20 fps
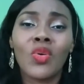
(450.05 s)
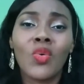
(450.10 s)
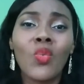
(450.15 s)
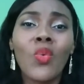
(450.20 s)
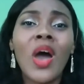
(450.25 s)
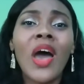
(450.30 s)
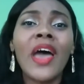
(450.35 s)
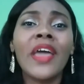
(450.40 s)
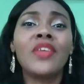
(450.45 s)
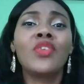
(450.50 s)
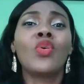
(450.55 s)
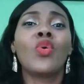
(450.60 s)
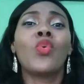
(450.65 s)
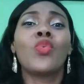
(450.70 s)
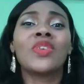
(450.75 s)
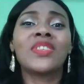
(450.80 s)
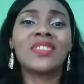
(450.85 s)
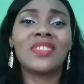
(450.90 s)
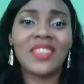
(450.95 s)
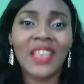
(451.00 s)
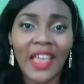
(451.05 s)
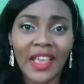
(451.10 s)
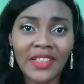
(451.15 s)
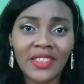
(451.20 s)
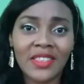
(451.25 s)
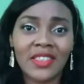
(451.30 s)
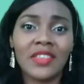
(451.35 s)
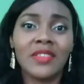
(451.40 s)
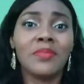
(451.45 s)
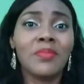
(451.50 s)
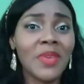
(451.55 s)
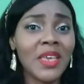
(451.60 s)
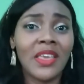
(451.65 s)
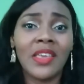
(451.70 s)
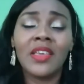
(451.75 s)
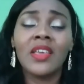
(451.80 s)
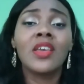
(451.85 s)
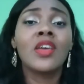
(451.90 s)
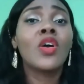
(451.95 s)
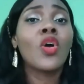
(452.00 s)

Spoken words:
Why are you always texting me?